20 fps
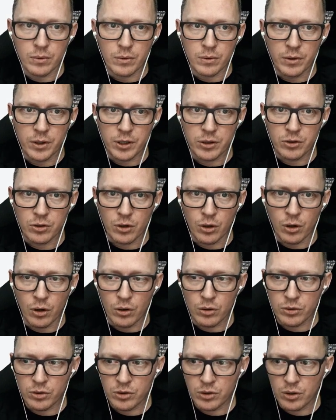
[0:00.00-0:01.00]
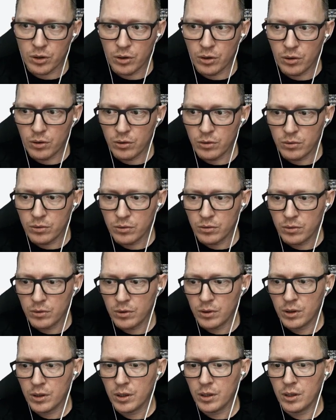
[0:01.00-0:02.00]
there's also
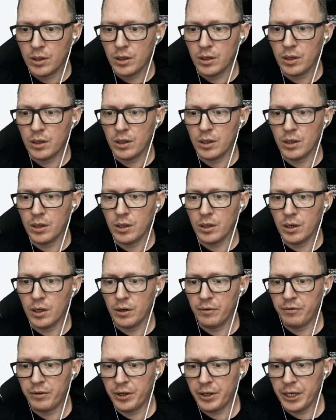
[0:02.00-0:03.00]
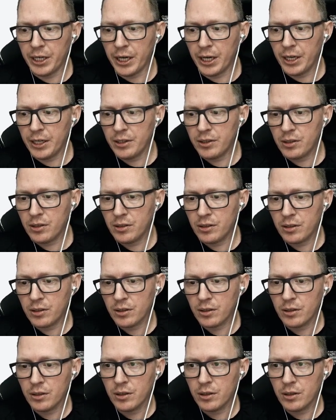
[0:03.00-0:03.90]
a very nice